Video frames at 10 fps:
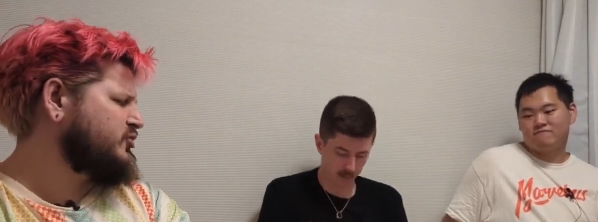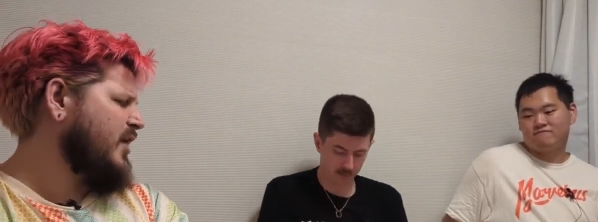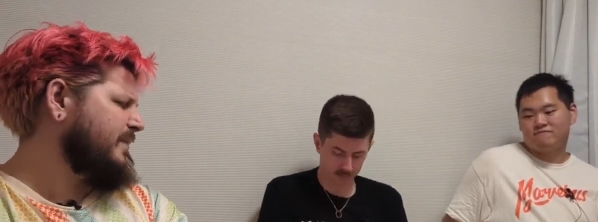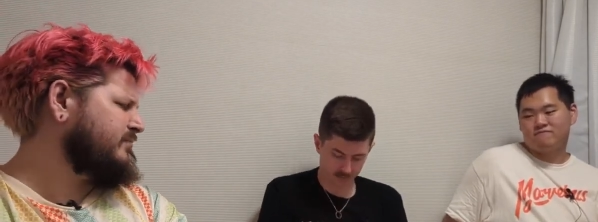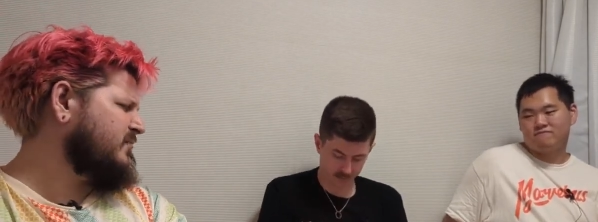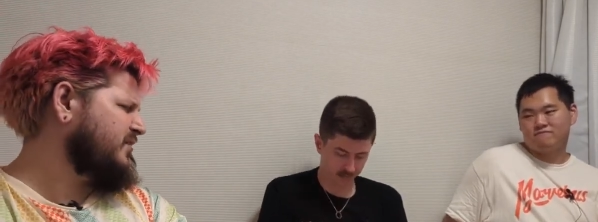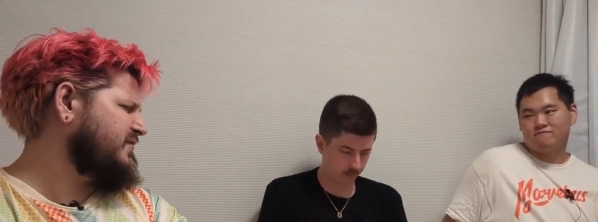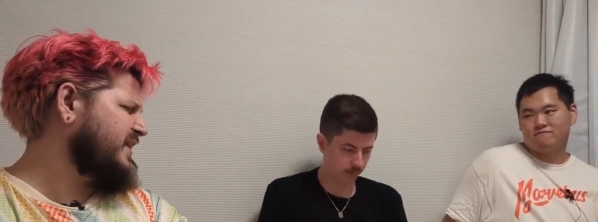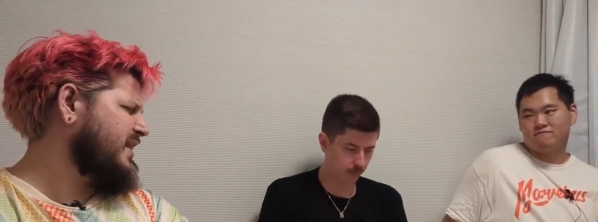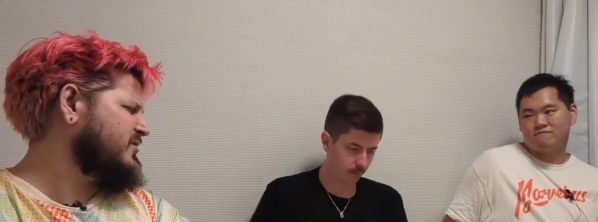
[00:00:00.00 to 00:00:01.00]
Speaker 1: the trap.
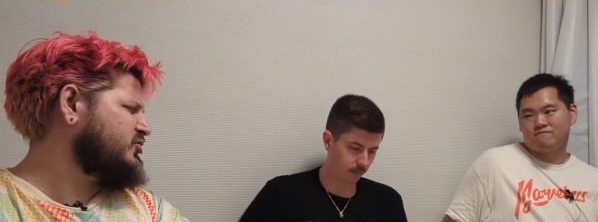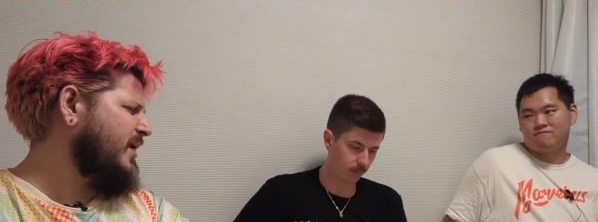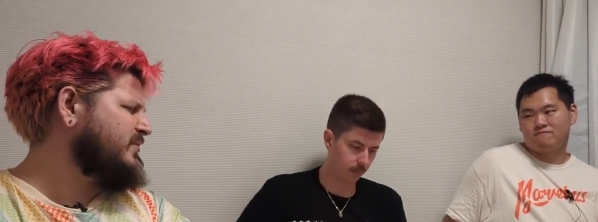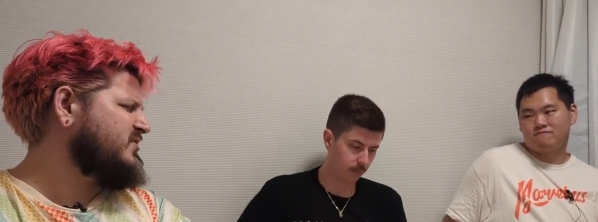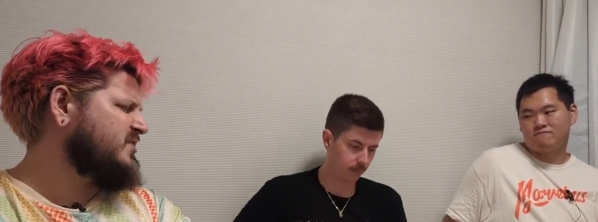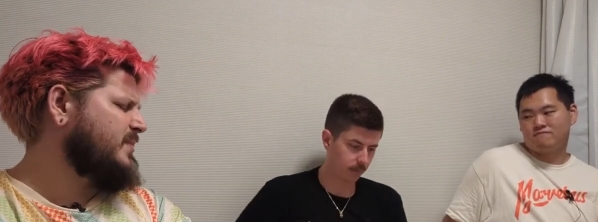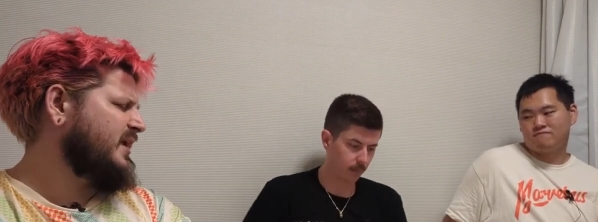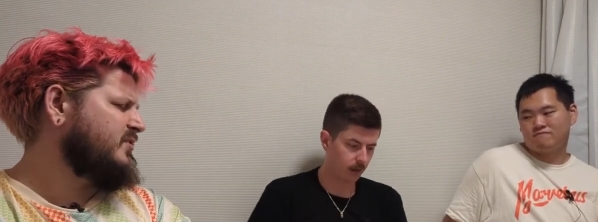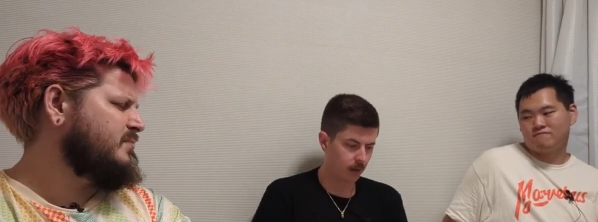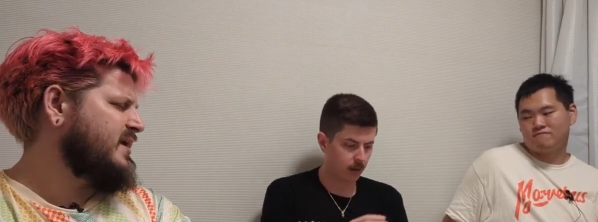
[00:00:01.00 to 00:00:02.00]
I forget the trap does
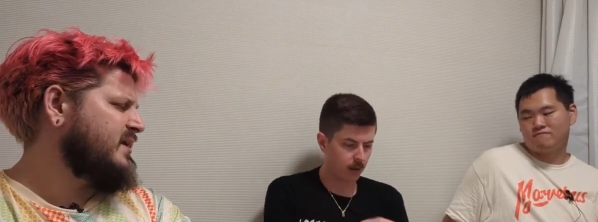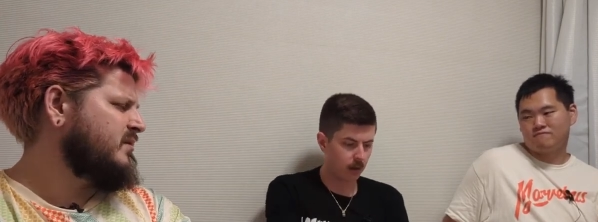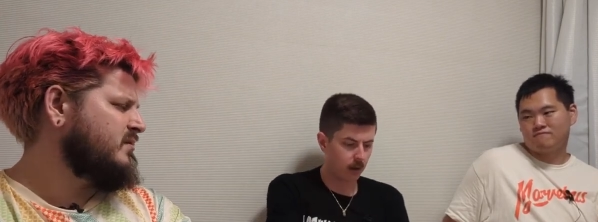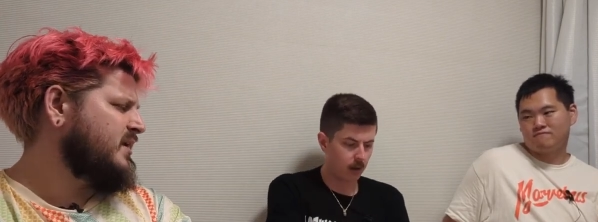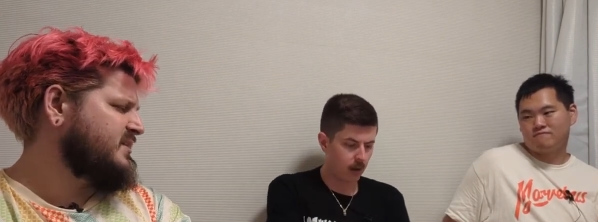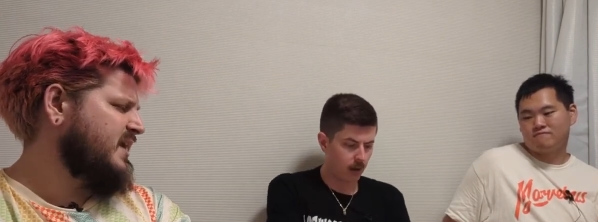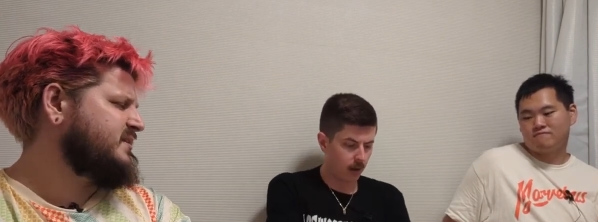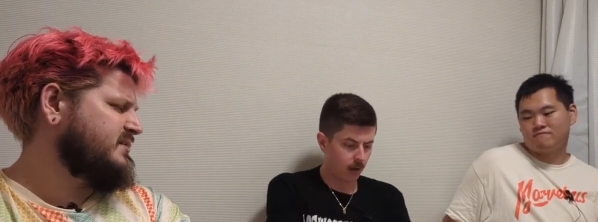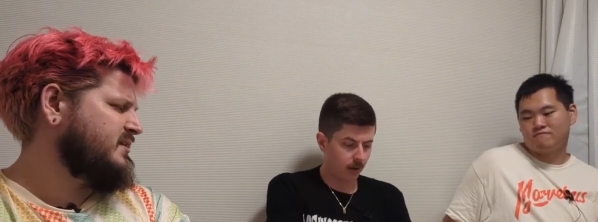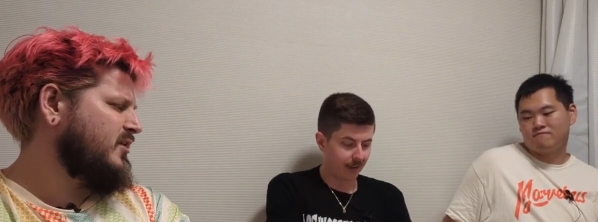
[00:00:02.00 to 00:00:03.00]
something in the bin.
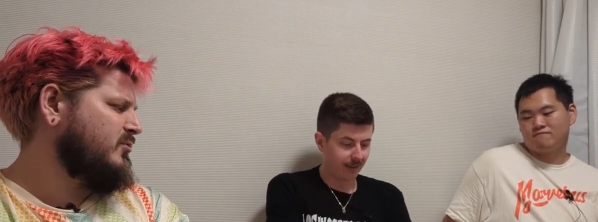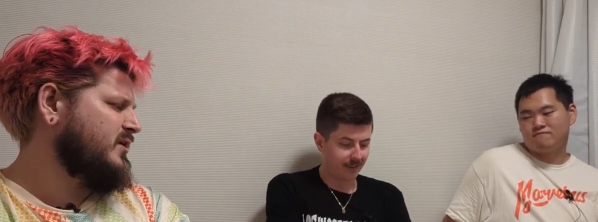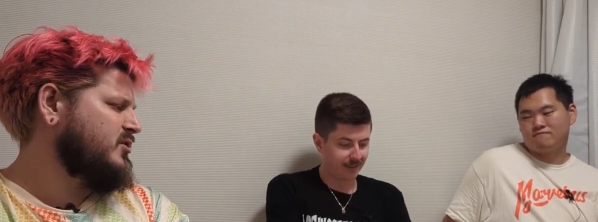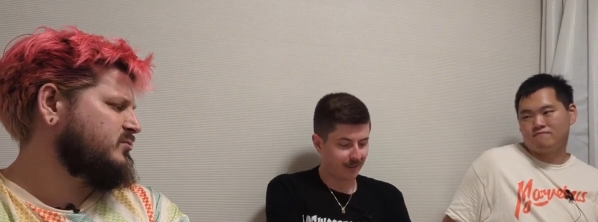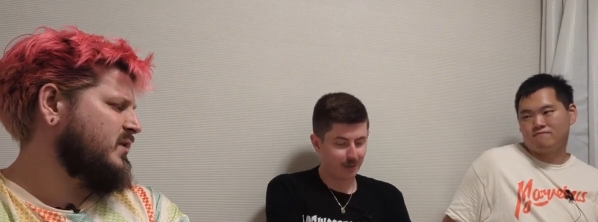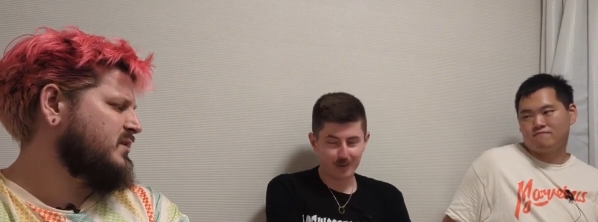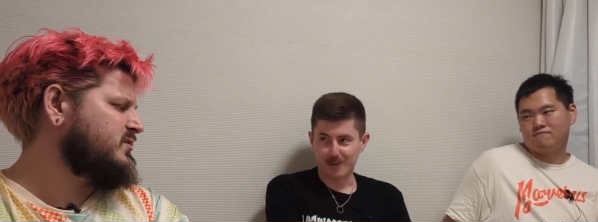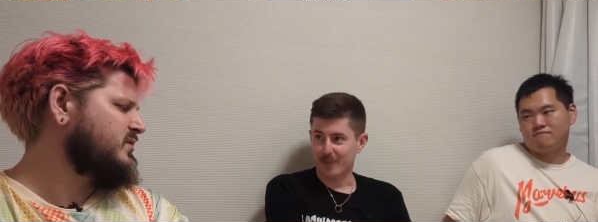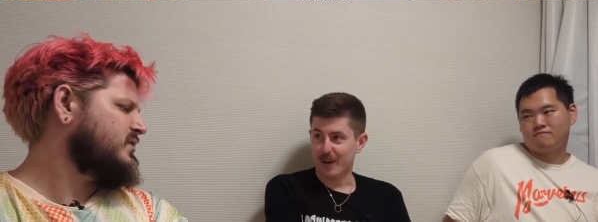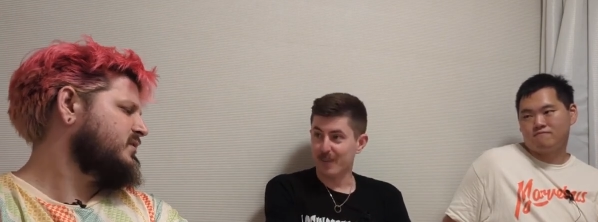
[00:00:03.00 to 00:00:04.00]
It's it's another one of those
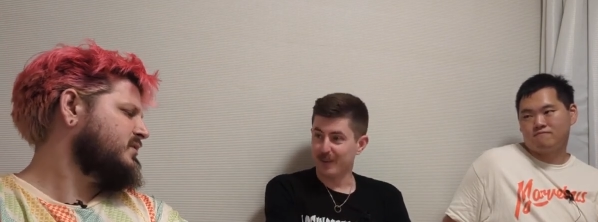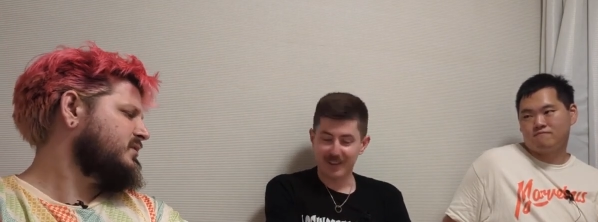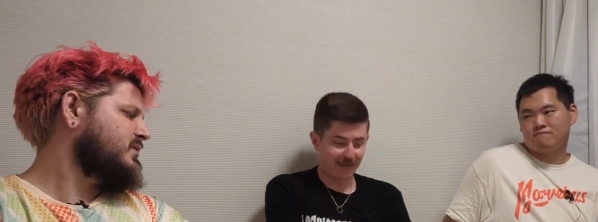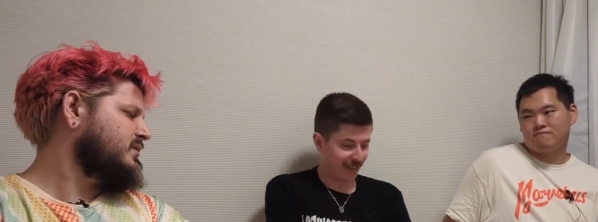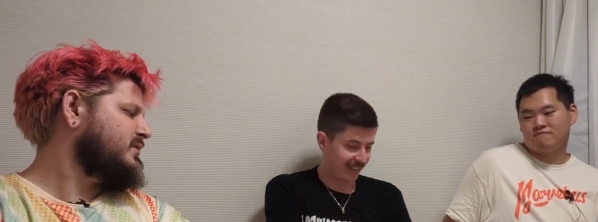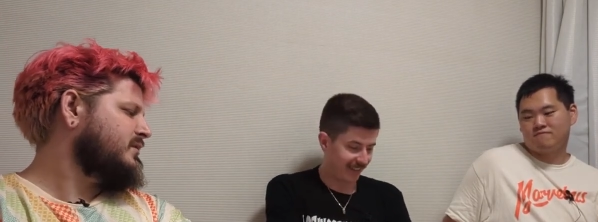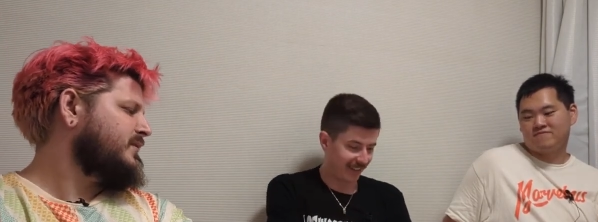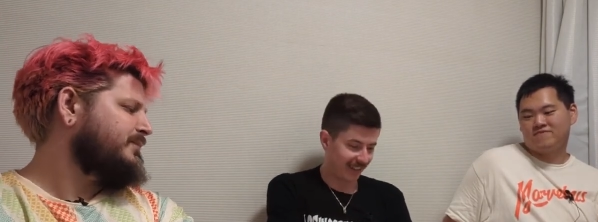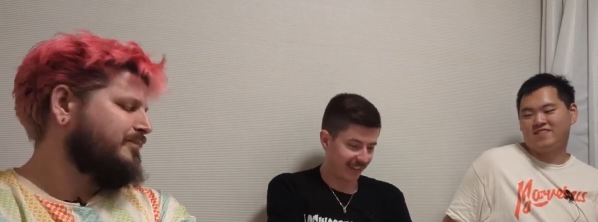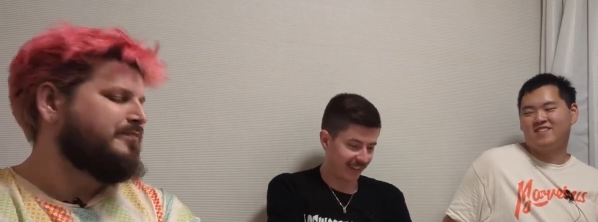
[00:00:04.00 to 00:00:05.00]
ones. You
Speaker 2: better believe it.
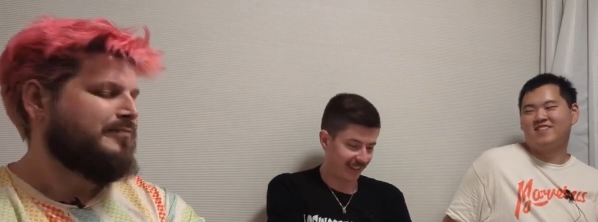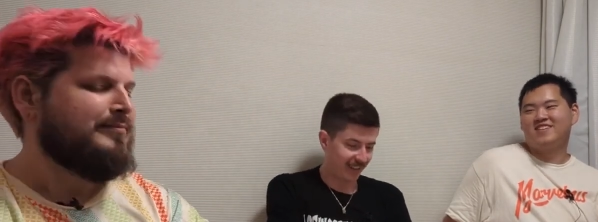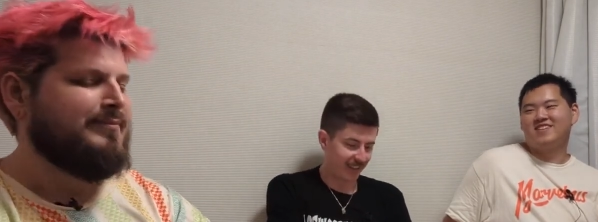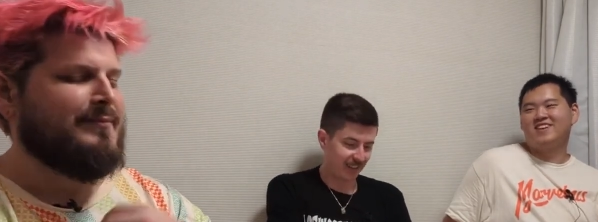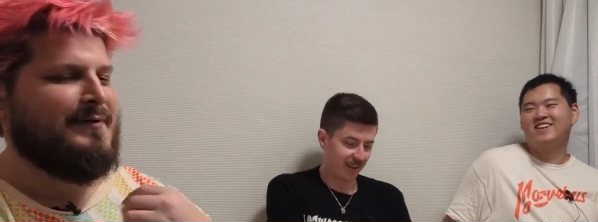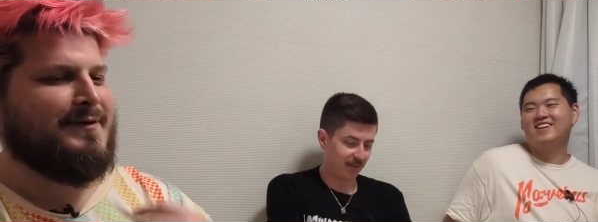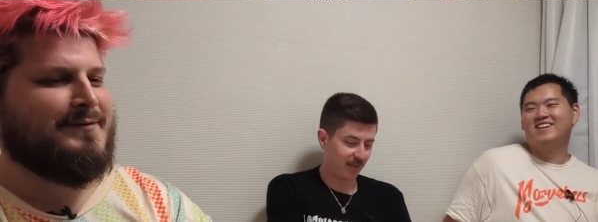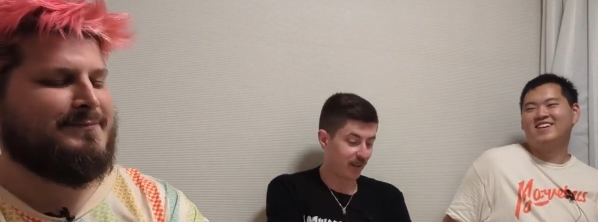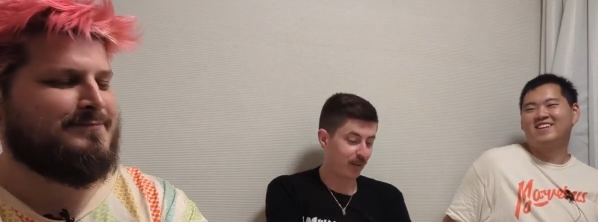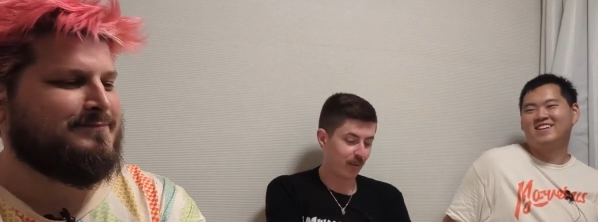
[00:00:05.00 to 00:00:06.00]
Uh, you can
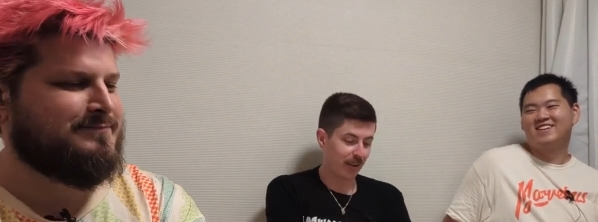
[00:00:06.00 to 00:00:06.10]
target. so it's